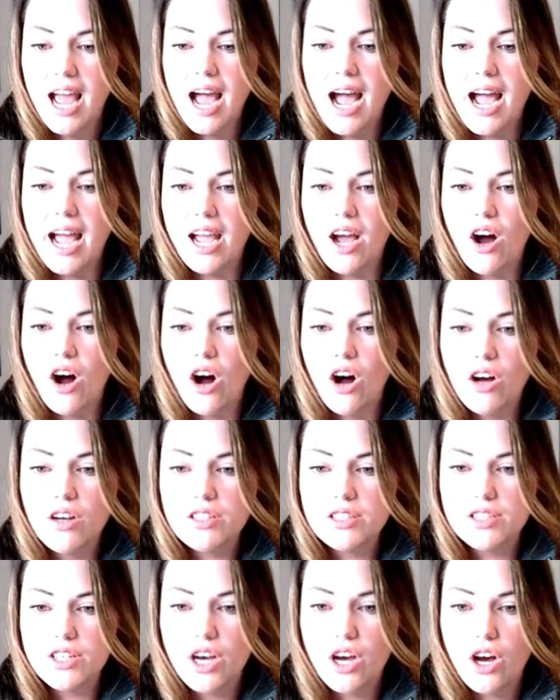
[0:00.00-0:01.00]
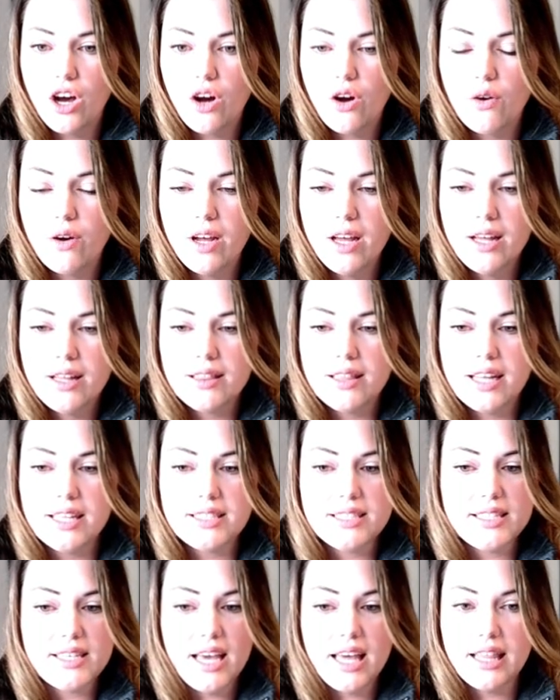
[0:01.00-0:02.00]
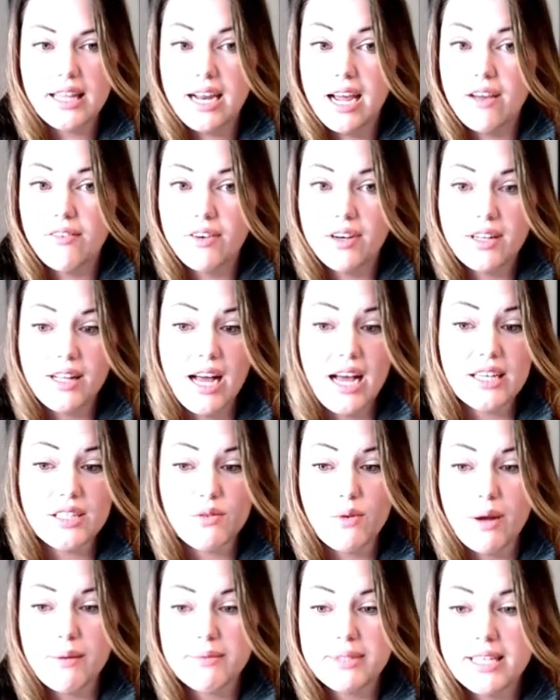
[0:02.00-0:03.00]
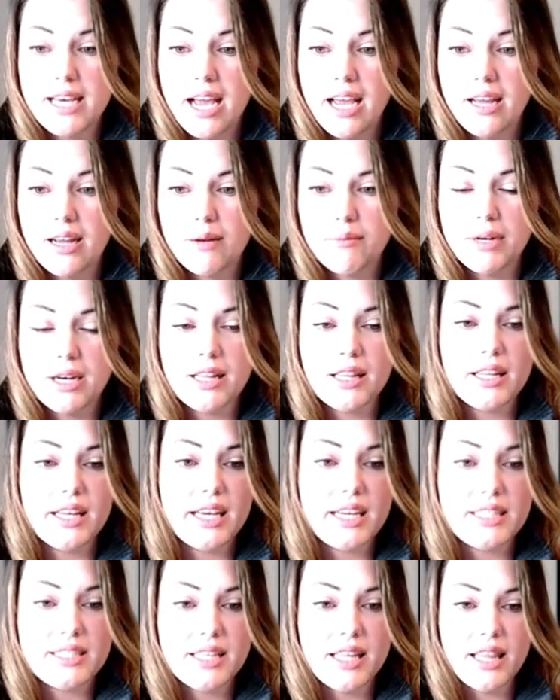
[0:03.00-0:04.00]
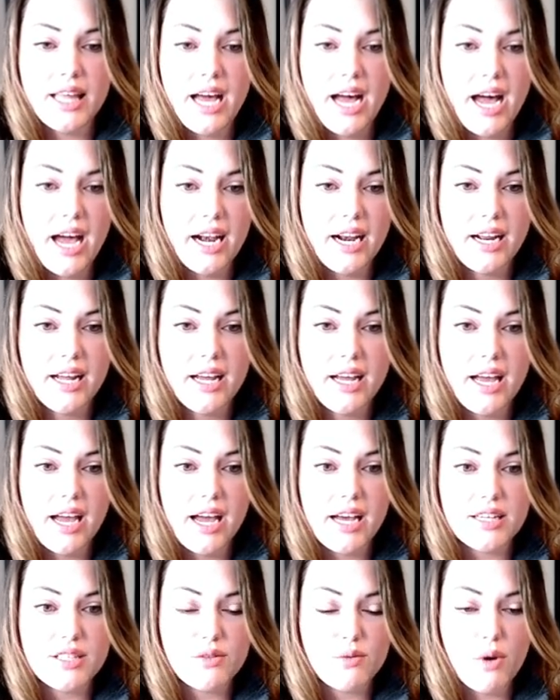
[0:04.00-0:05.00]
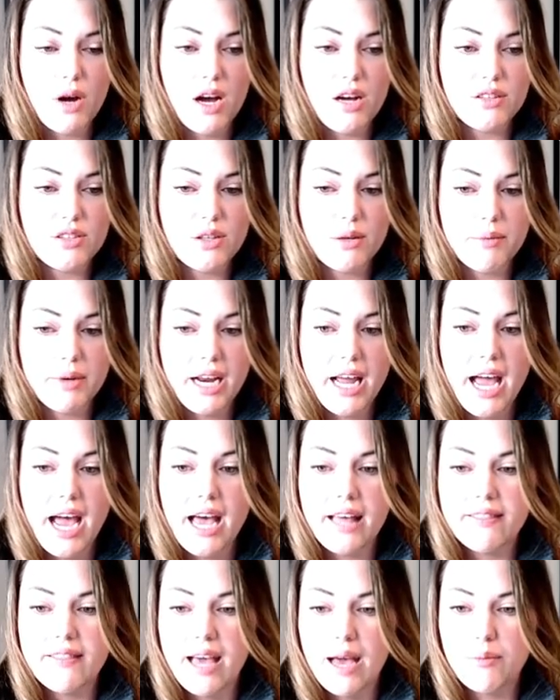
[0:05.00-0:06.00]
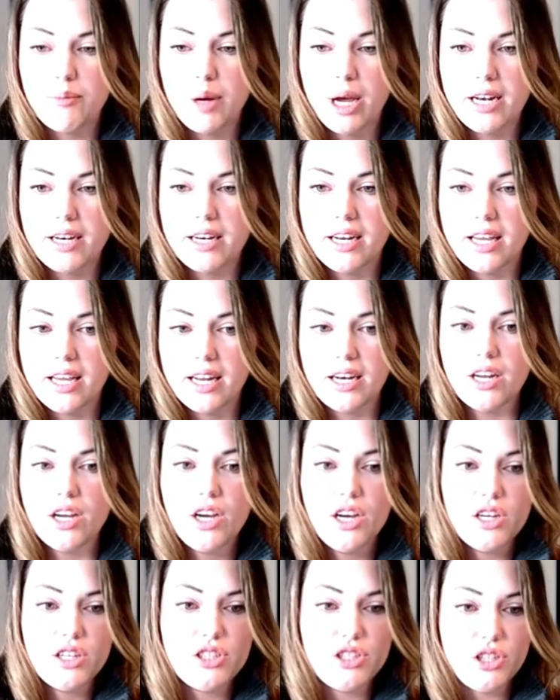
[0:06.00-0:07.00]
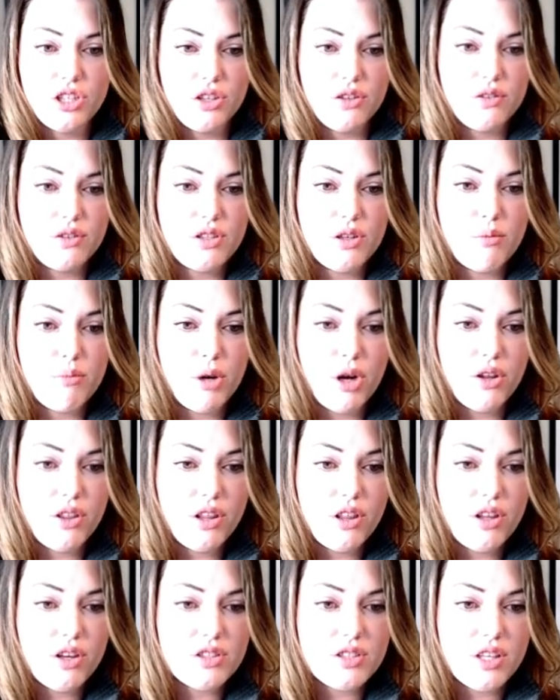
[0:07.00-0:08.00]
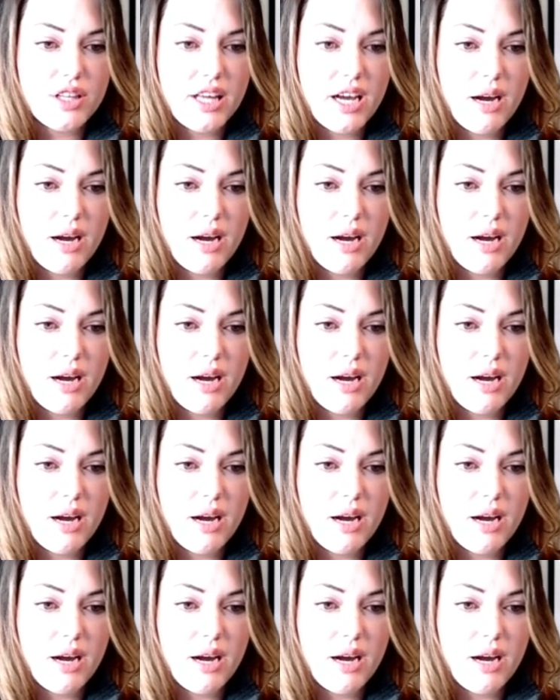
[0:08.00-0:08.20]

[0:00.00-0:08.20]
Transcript: I also, let's say that I have a class website. I'm going to link to that as well. So I'm going to add that button in too. So both of those are there.